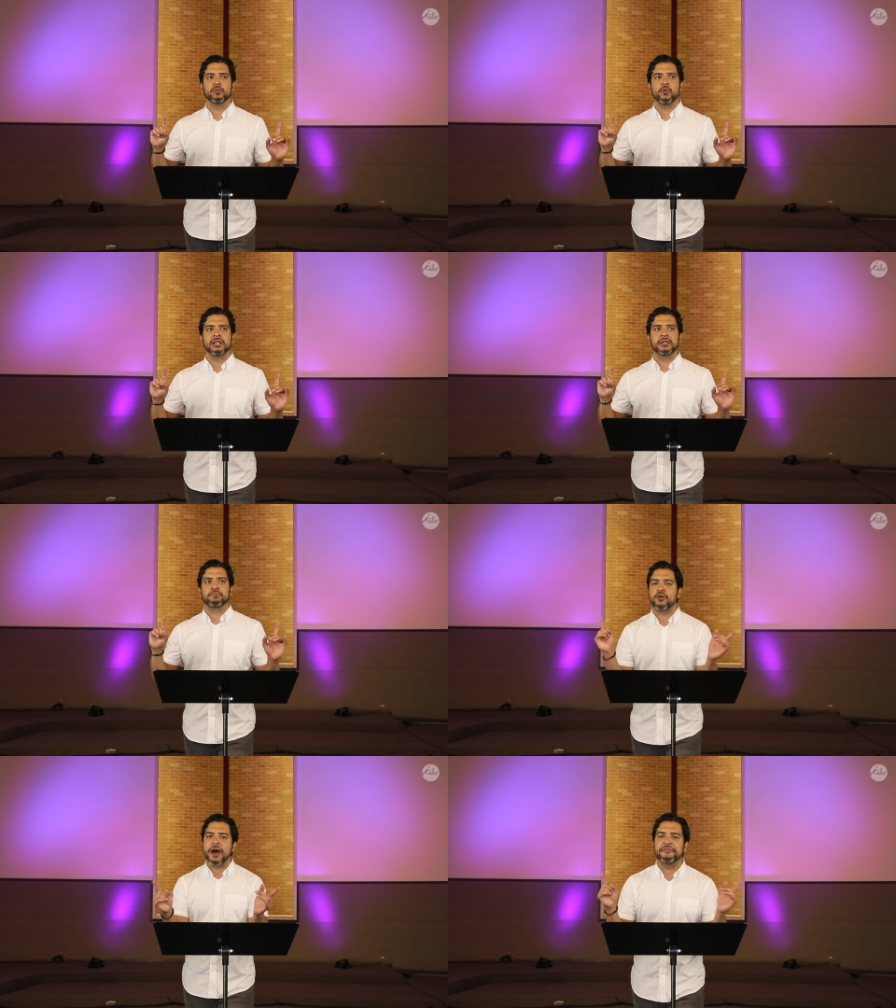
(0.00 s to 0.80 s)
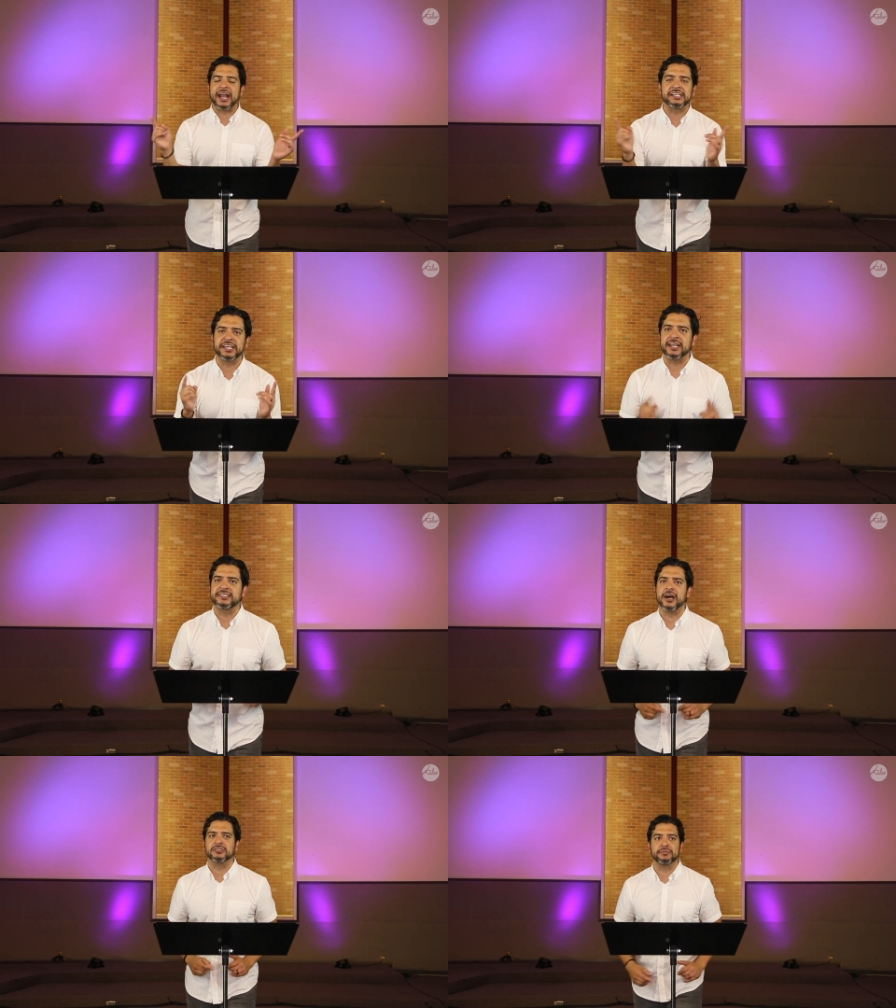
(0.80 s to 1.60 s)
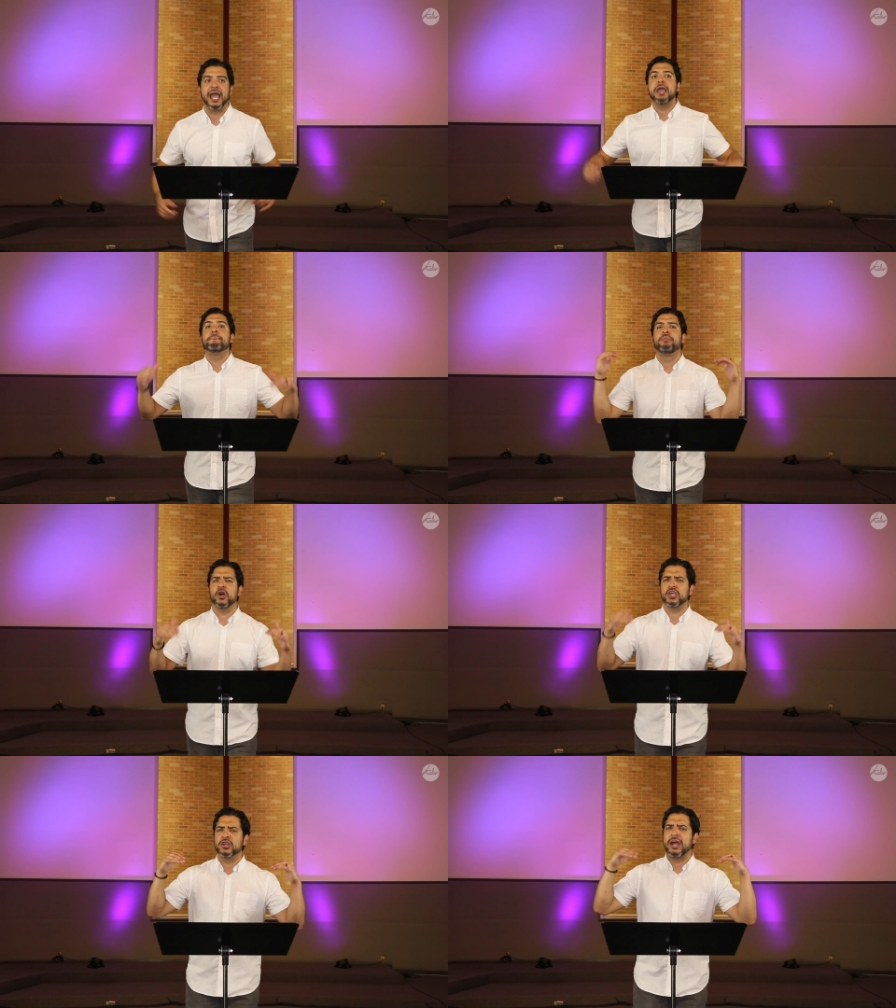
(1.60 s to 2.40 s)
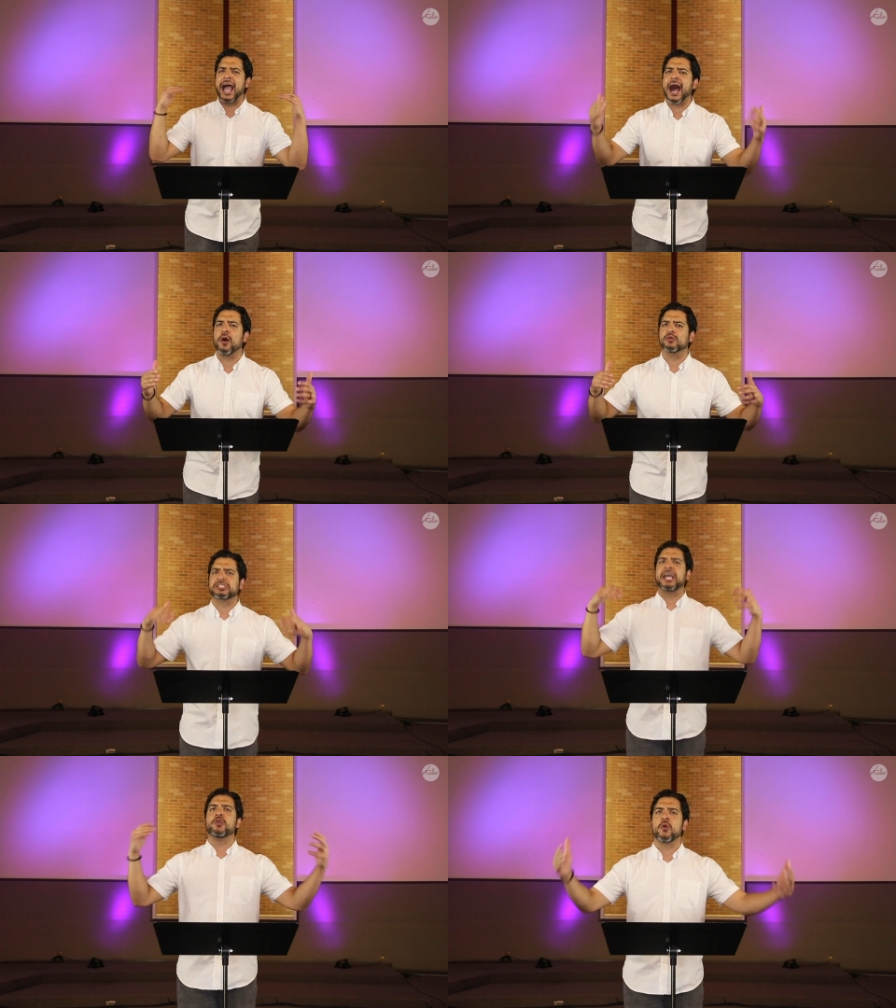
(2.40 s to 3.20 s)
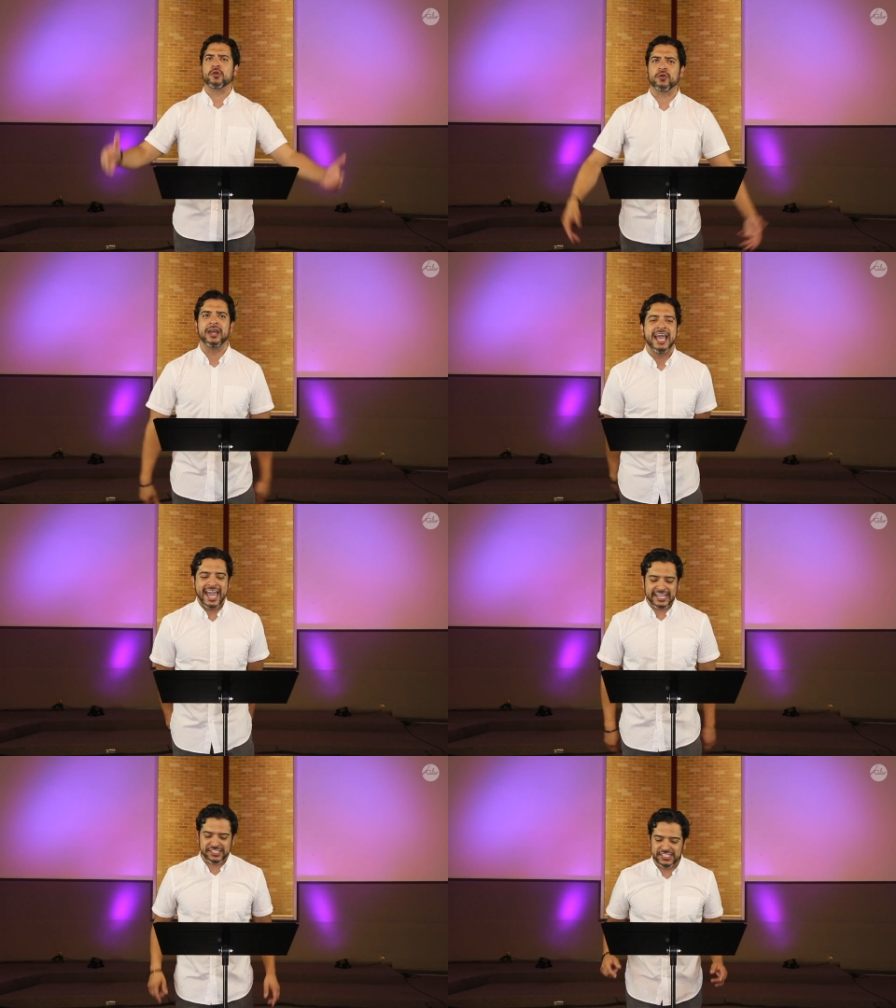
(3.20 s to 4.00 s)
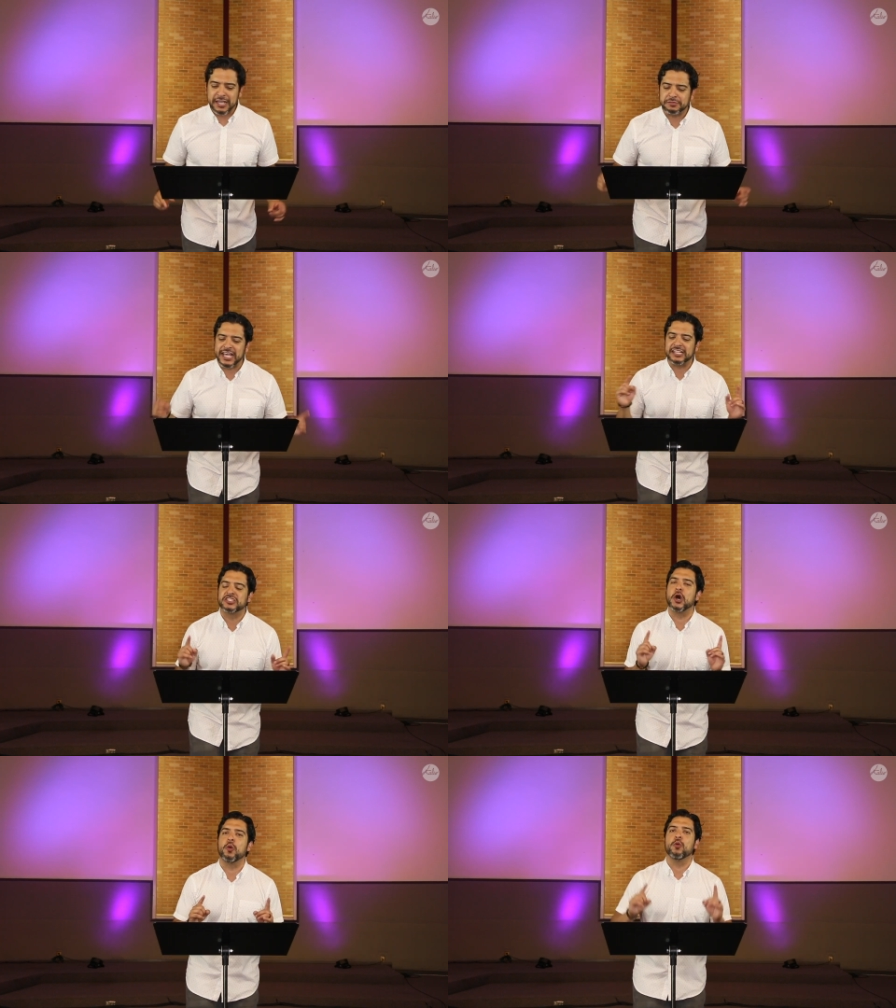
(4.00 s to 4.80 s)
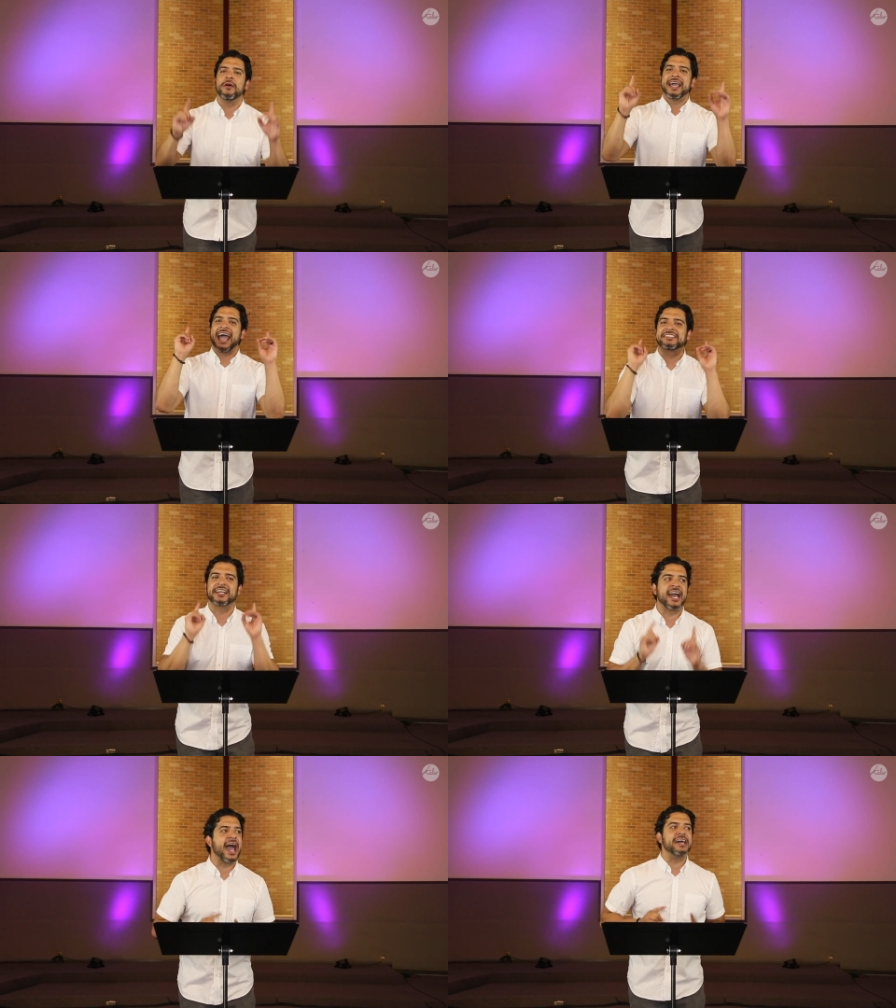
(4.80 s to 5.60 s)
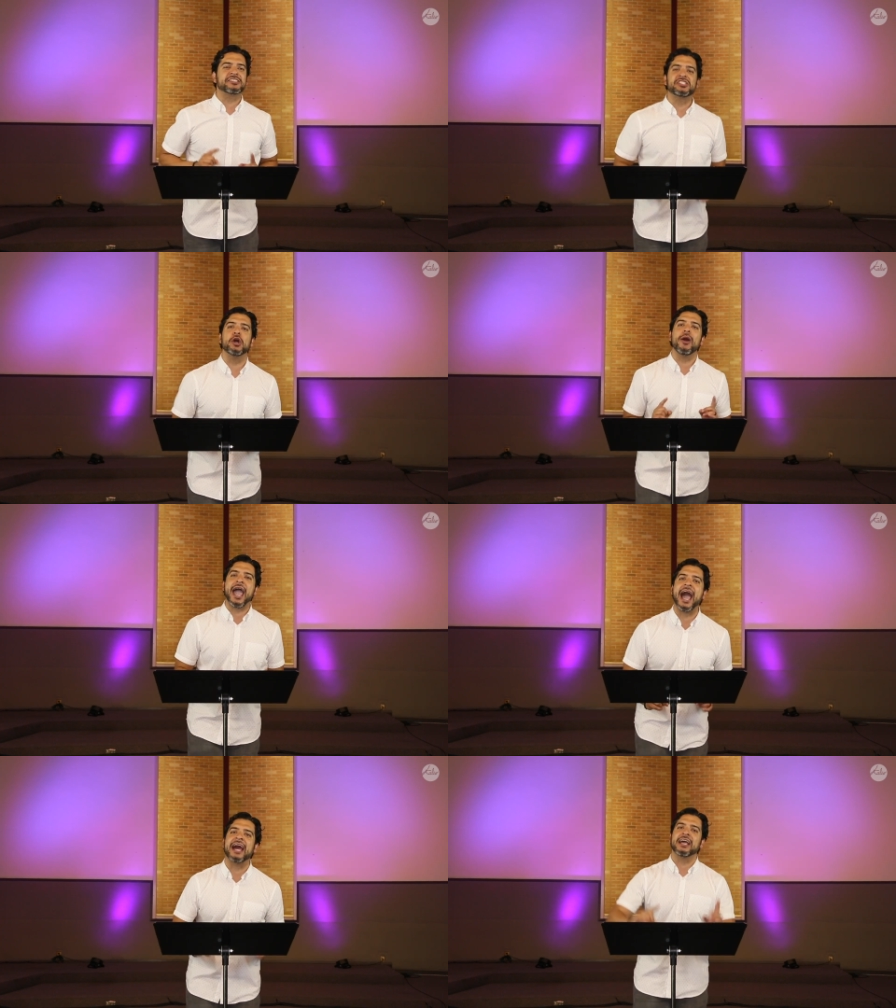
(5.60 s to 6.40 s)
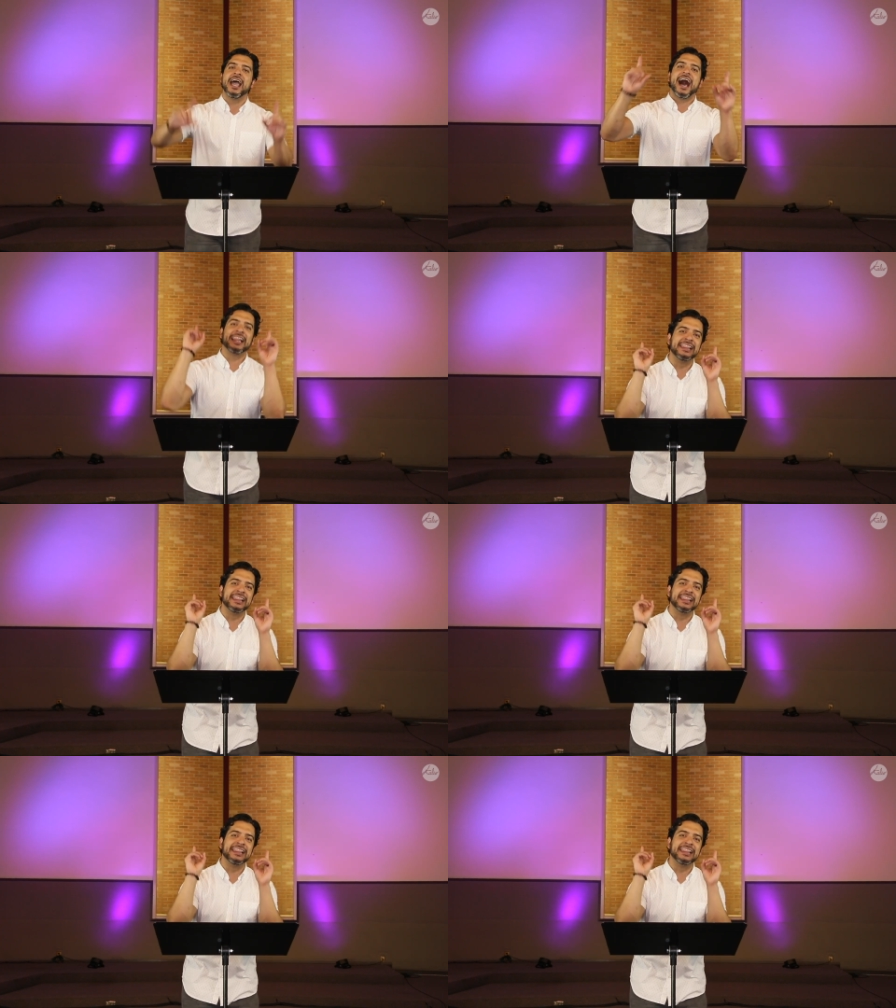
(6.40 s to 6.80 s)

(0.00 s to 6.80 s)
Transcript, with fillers: when the prophet Isaiah tells him, hey, put your house in order, it seems as though Hezekiah still had a